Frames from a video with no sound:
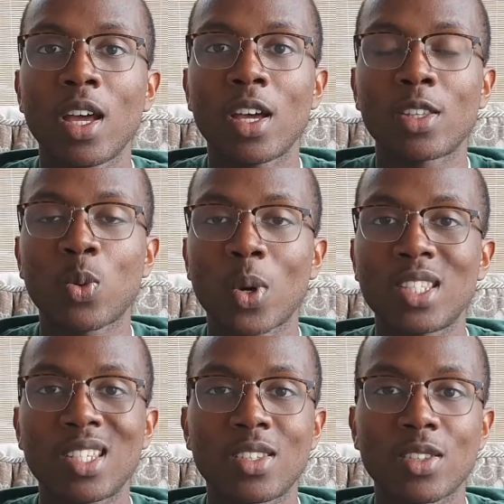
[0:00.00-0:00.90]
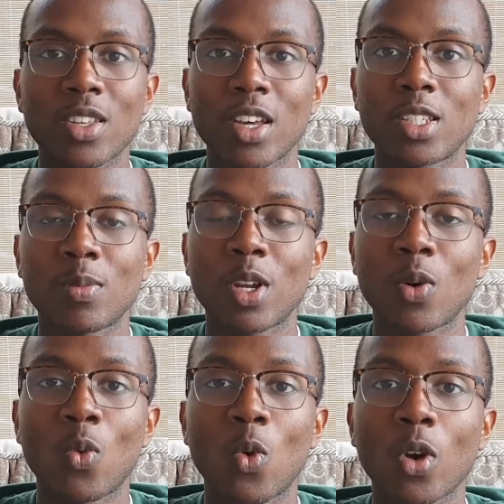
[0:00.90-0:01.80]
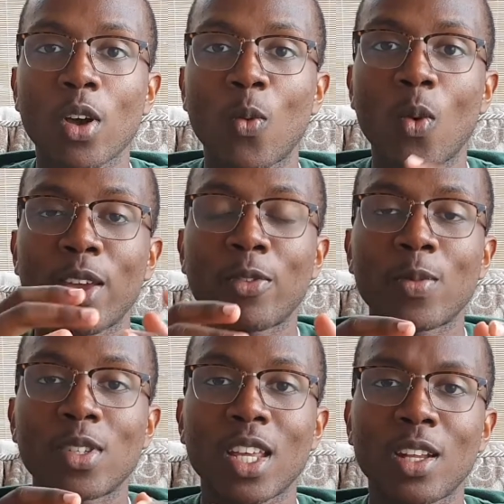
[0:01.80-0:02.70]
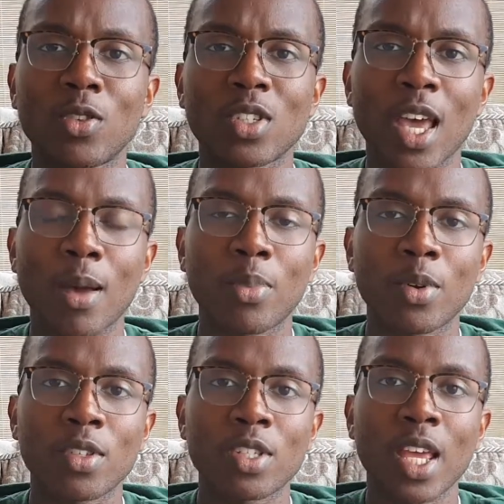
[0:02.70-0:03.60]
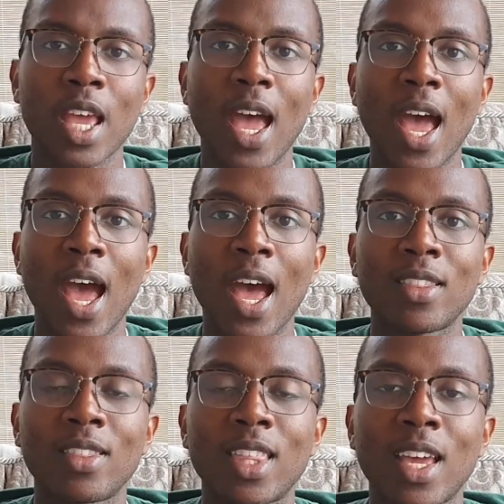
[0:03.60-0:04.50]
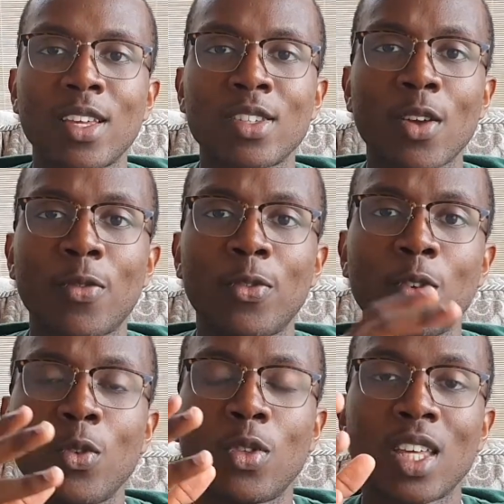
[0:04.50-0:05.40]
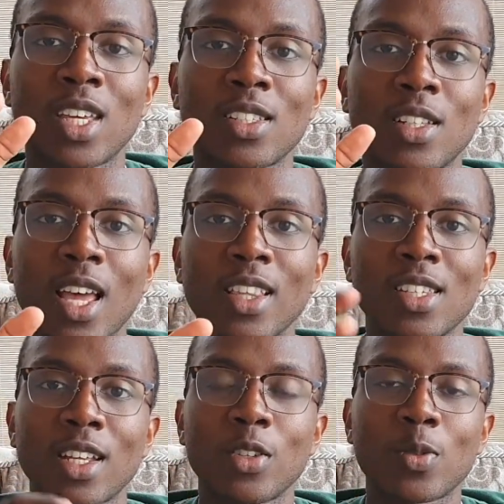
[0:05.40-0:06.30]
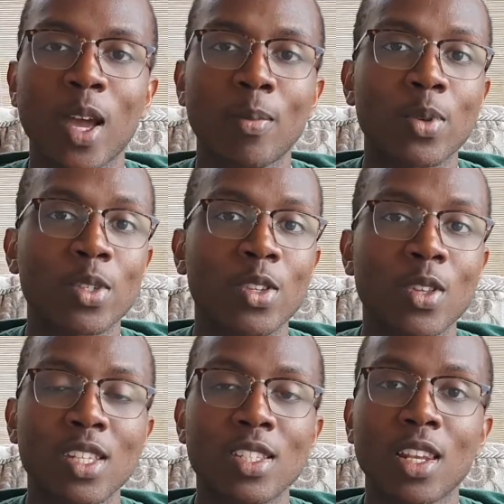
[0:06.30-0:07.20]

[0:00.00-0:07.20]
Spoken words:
a 20 to 30 minute walk away from the St. Luke's campus. And there's a few things like the St. Luke's campus. So there's the